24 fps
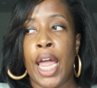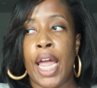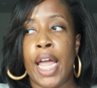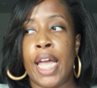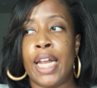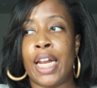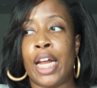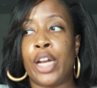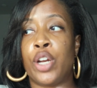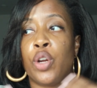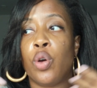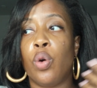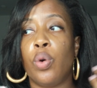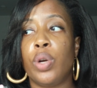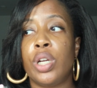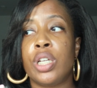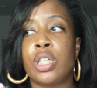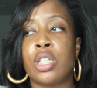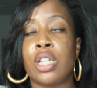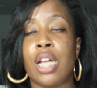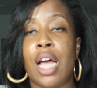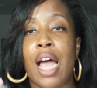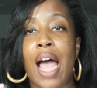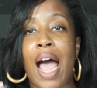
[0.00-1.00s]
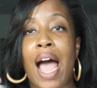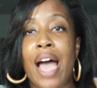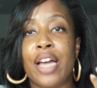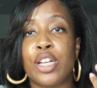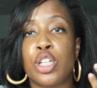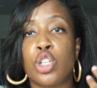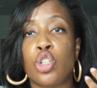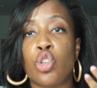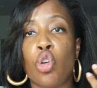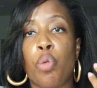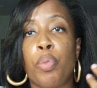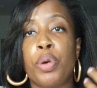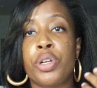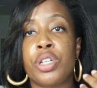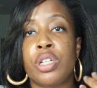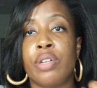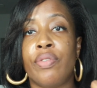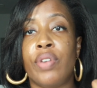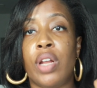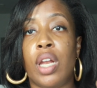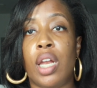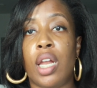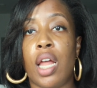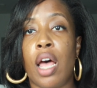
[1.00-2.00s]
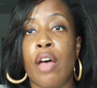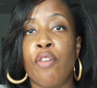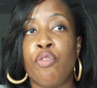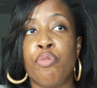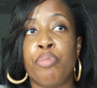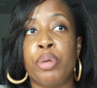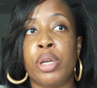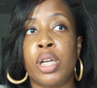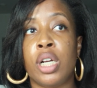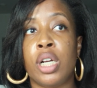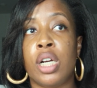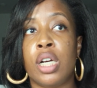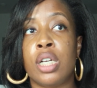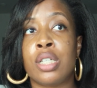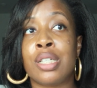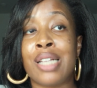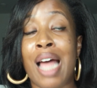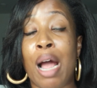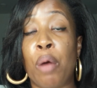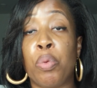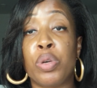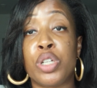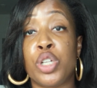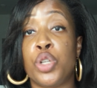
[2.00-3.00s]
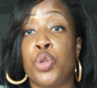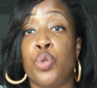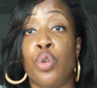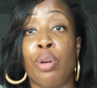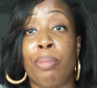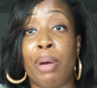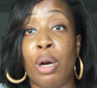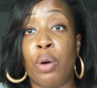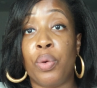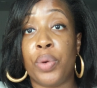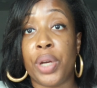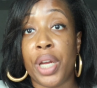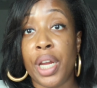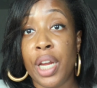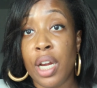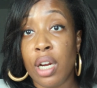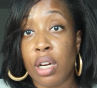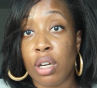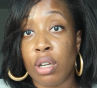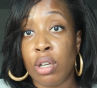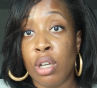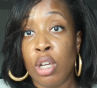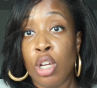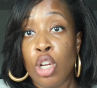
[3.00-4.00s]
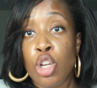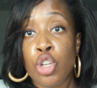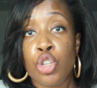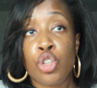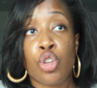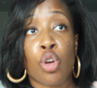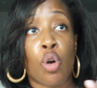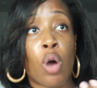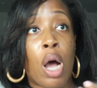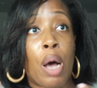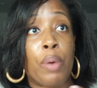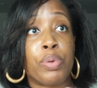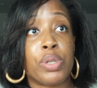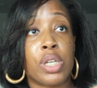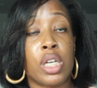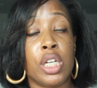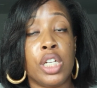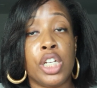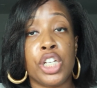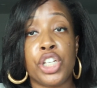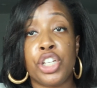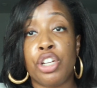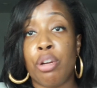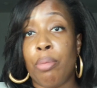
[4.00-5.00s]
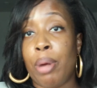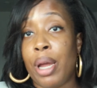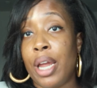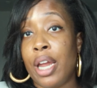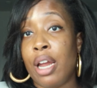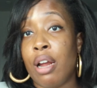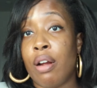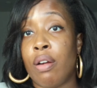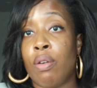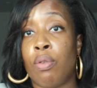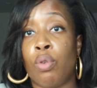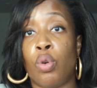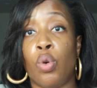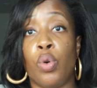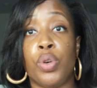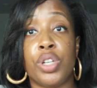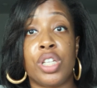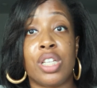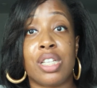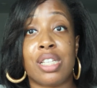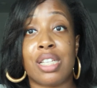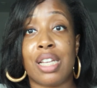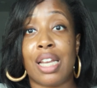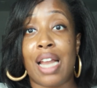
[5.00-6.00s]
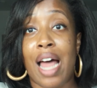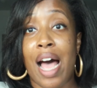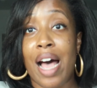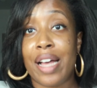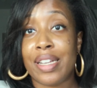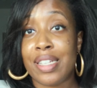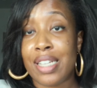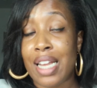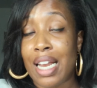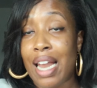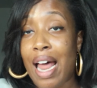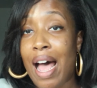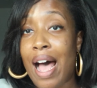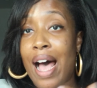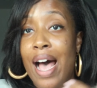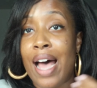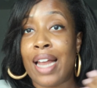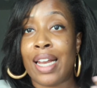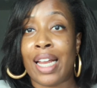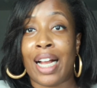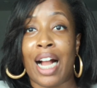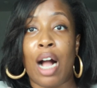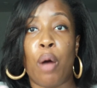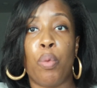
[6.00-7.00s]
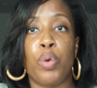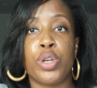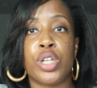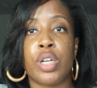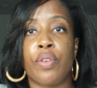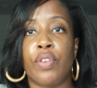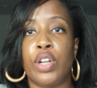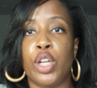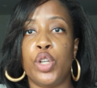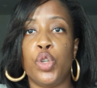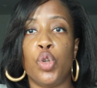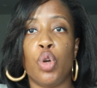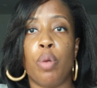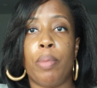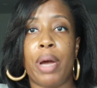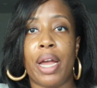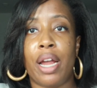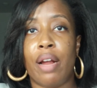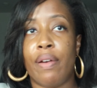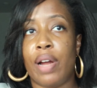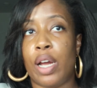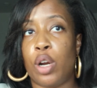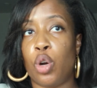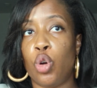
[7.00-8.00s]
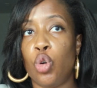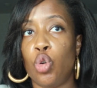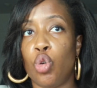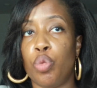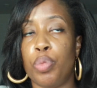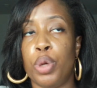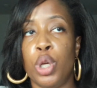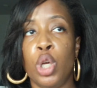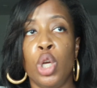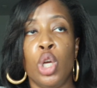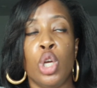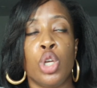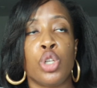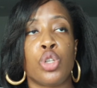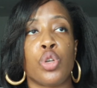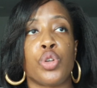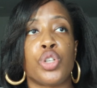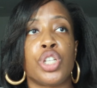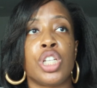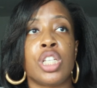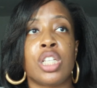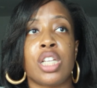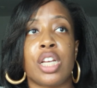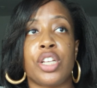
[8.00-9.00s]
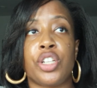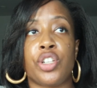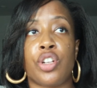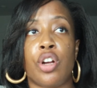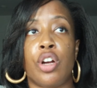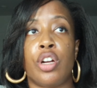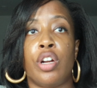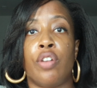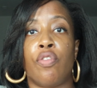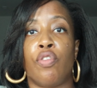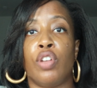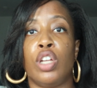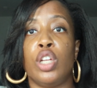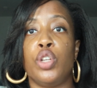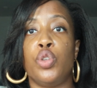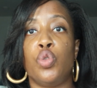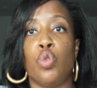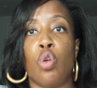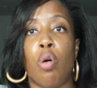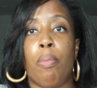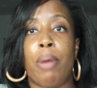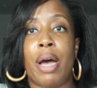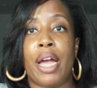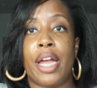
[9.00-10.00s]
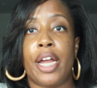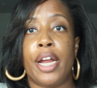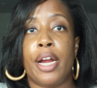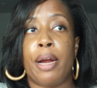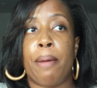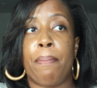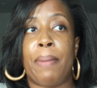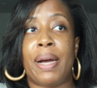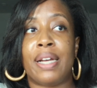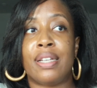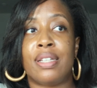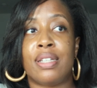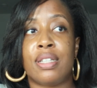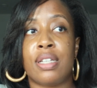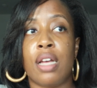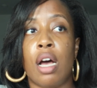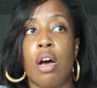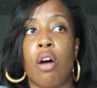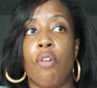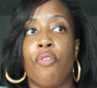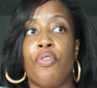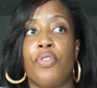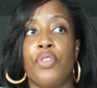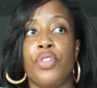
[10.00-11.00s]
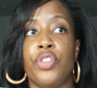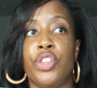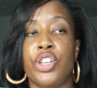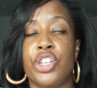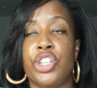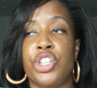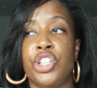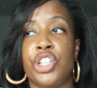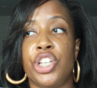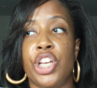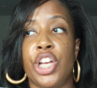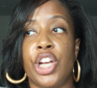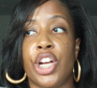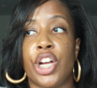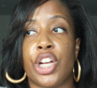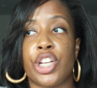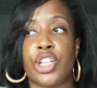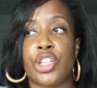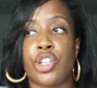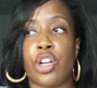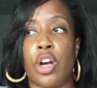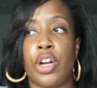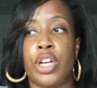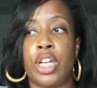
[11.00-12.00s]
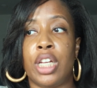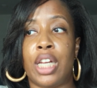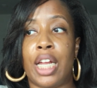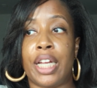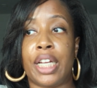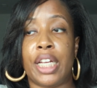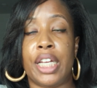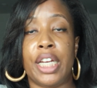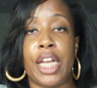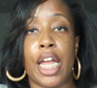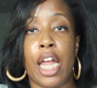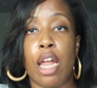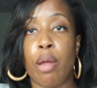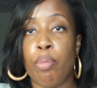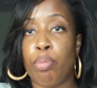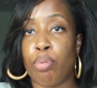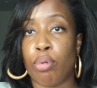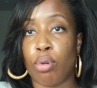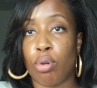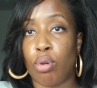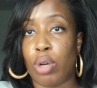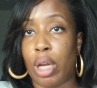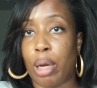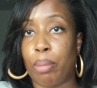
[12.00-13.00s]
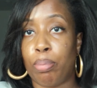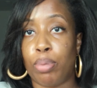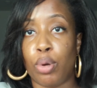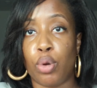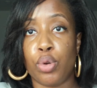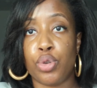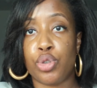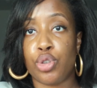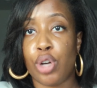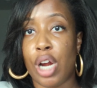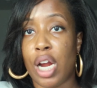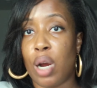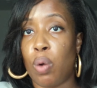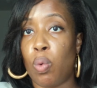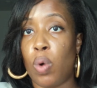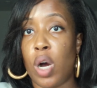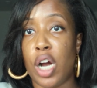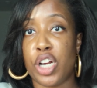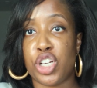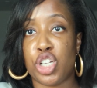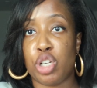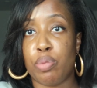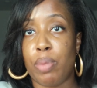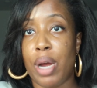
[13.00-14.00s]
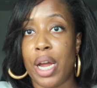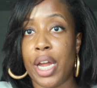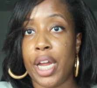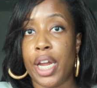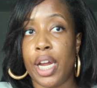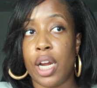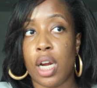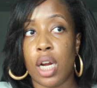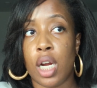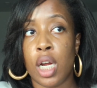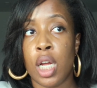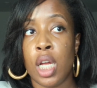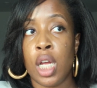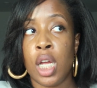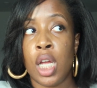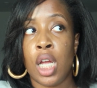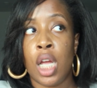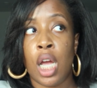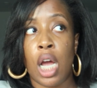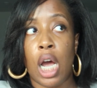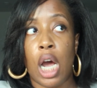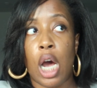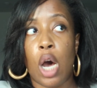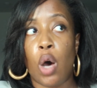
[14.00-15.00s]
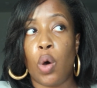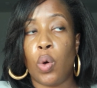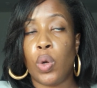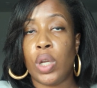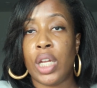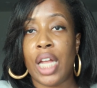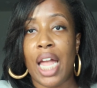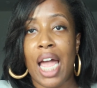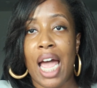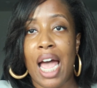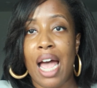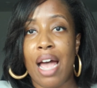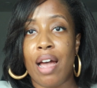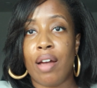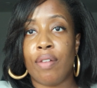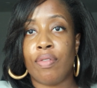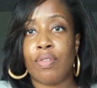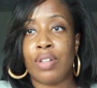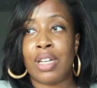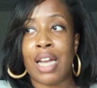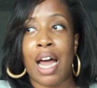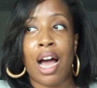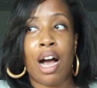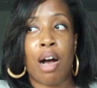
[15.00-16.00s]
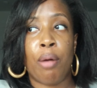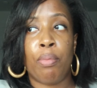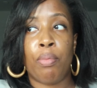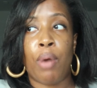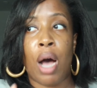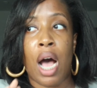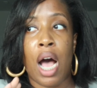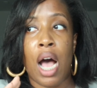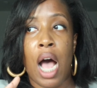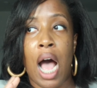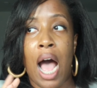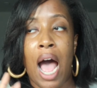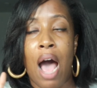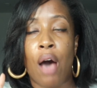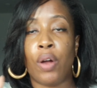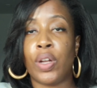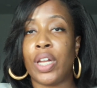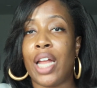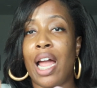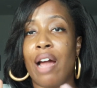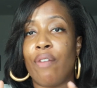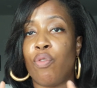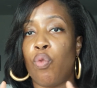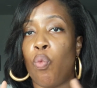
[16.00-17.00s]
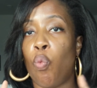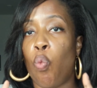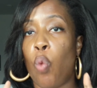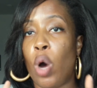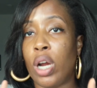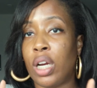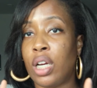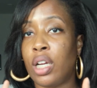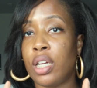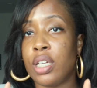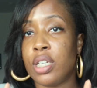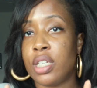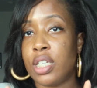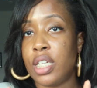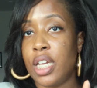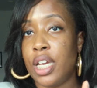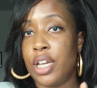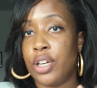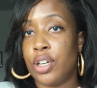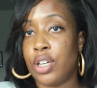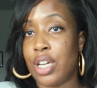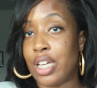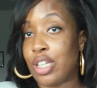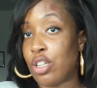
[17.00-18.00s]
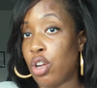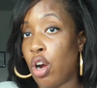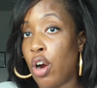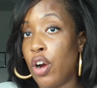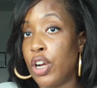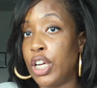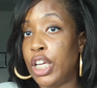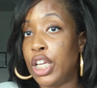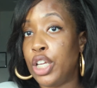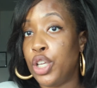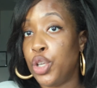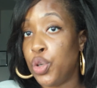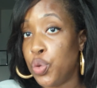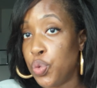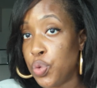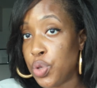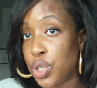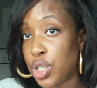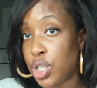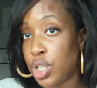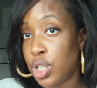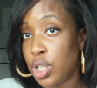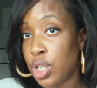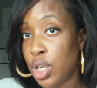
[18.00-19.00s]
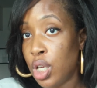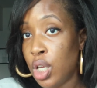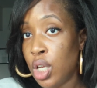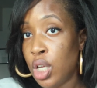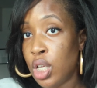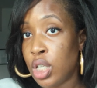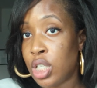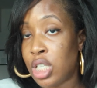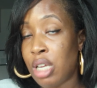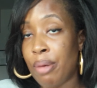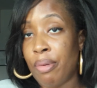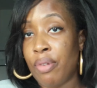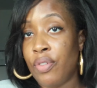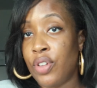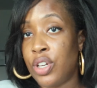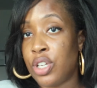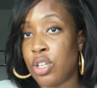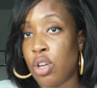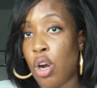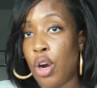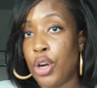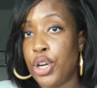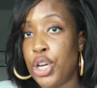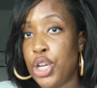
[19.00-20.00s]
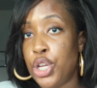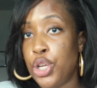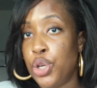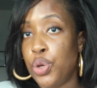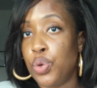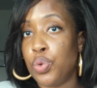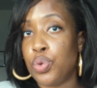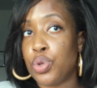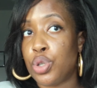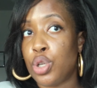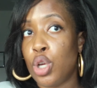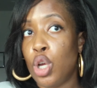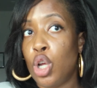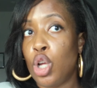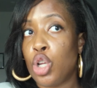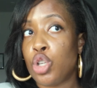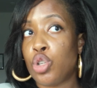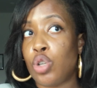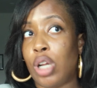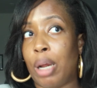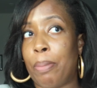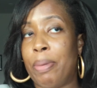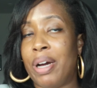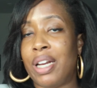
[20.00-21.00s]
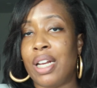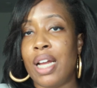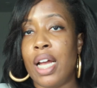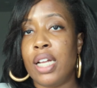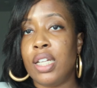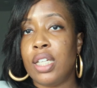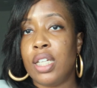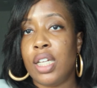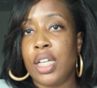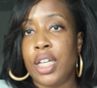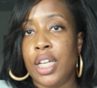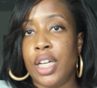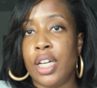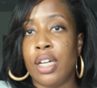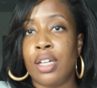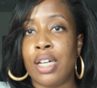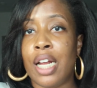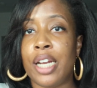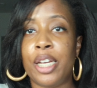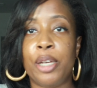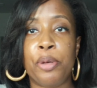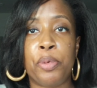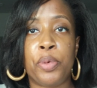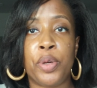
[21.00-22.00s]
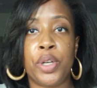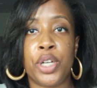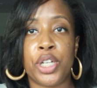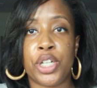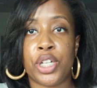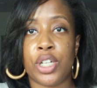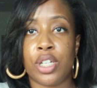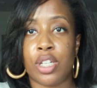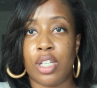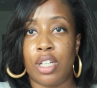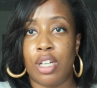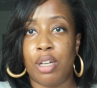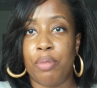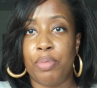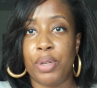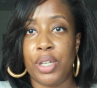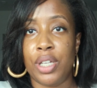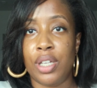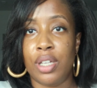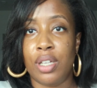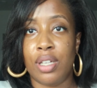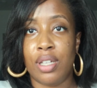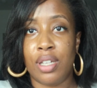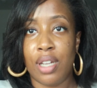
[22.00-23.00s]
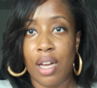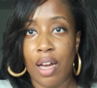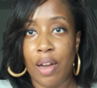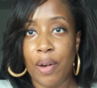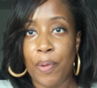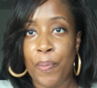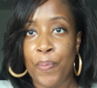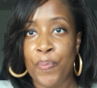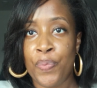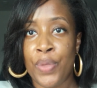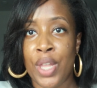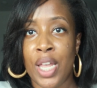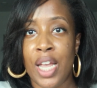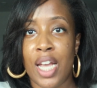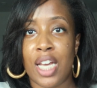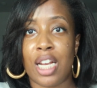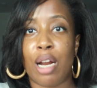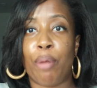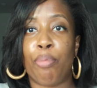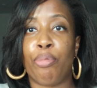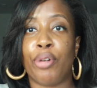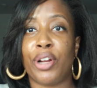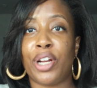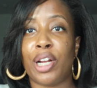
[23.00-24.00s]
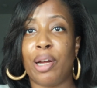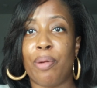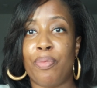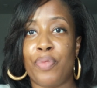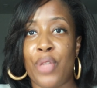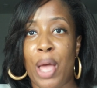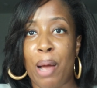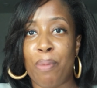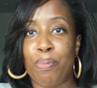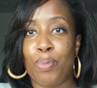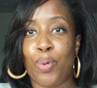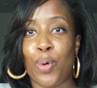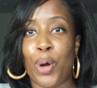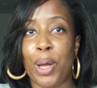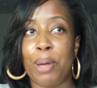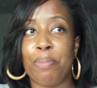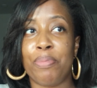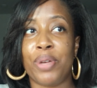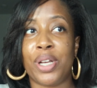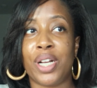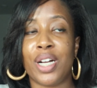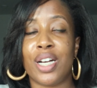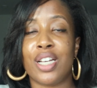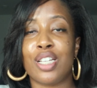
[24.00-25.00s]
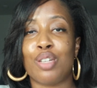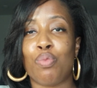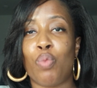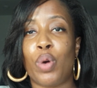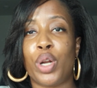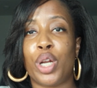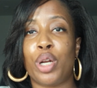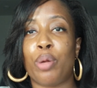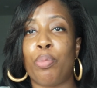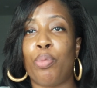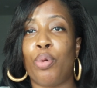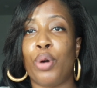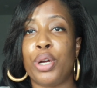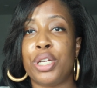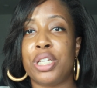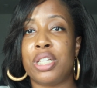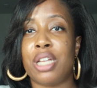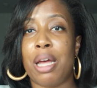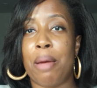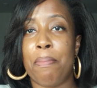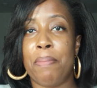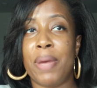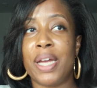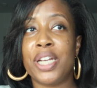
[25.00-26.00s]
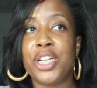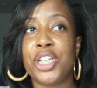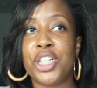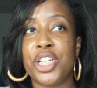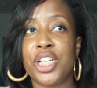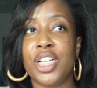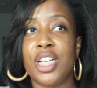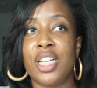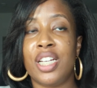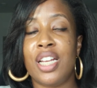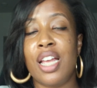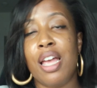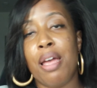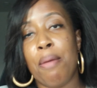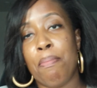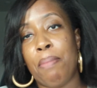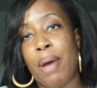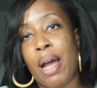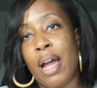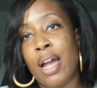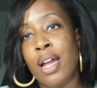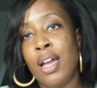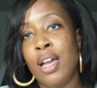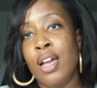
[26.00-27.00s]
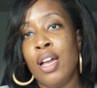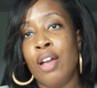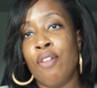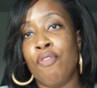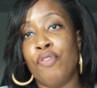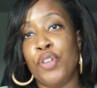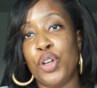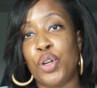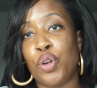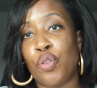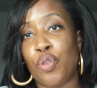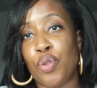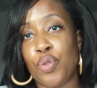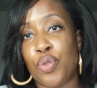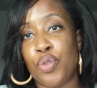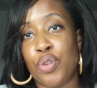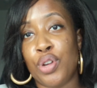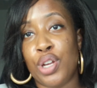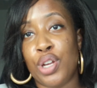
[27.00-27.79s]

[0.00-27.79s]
And I noticed I had so much of it left because I wasn't doing my own hair. So I was conditioning my hair, going to salons a lot. Like I wasn't really doing my hair at home. So since I started really doing my hair myself this year, starting like in April, like blow drying and washing my hair, I only have 1 container that's already used. Some of it is already used. So like by the end of the year, that deep conditioner is going to be done. And I bring up that point because one of the points I mentioned in my video from 3